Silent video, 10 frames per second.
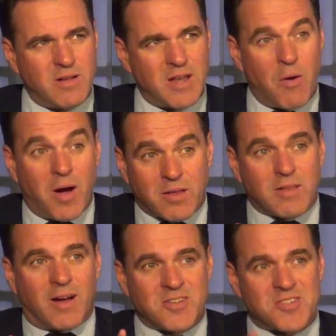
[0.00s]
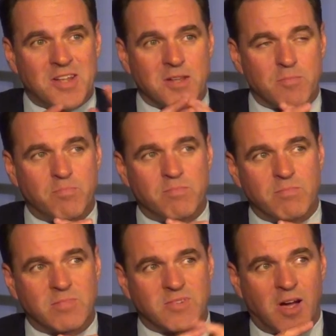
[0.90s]
Now, I, I said at the
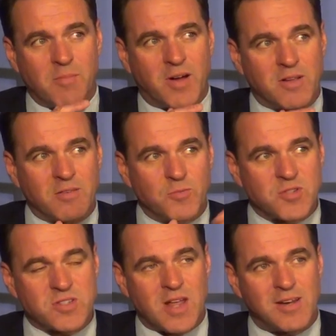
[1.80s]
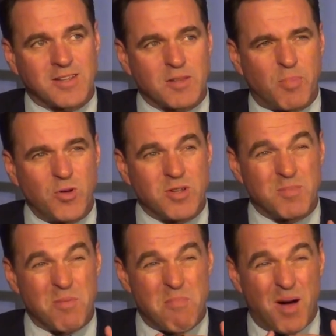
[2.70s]
time I was standing at the
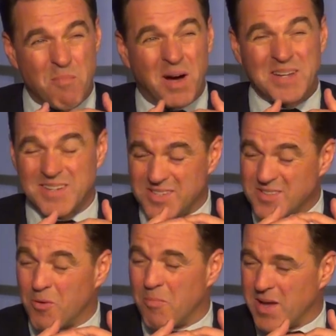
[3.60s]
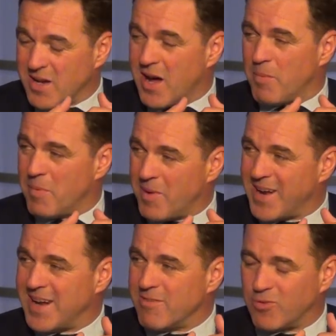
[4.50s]
podium that my mind is not made up
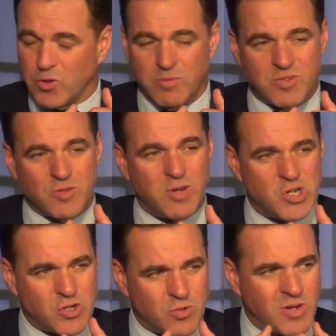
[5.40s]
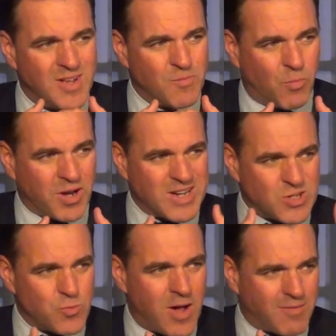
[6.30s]
about any Volume 2 issue. What I
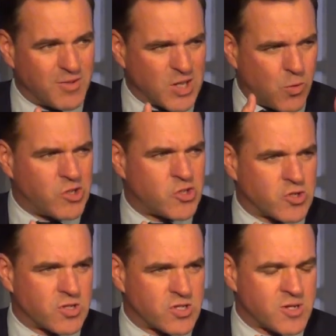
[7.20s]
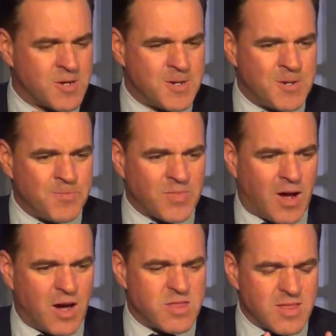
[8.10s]
do have are the questions.
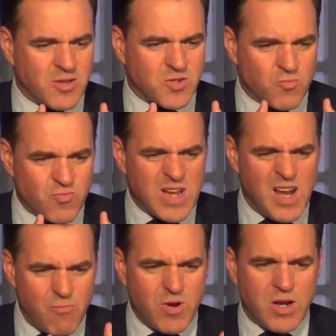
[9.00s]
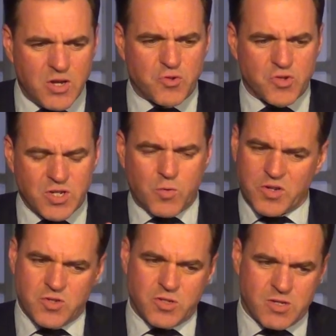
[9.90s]
I think there's a really, really interesting
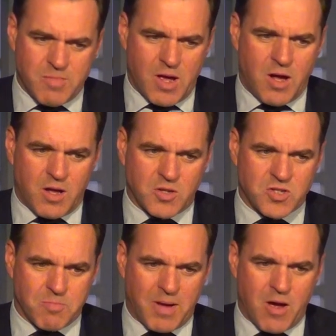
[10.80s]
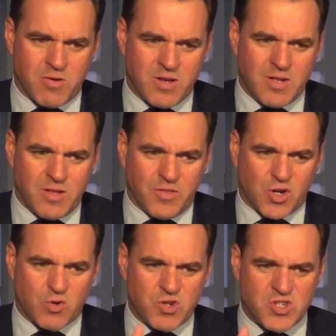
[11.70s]
question to be asked about
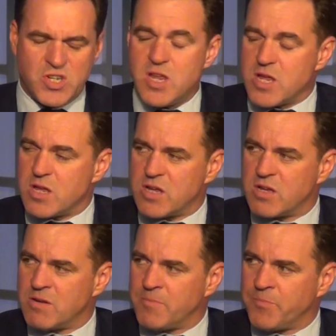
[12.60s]
the critique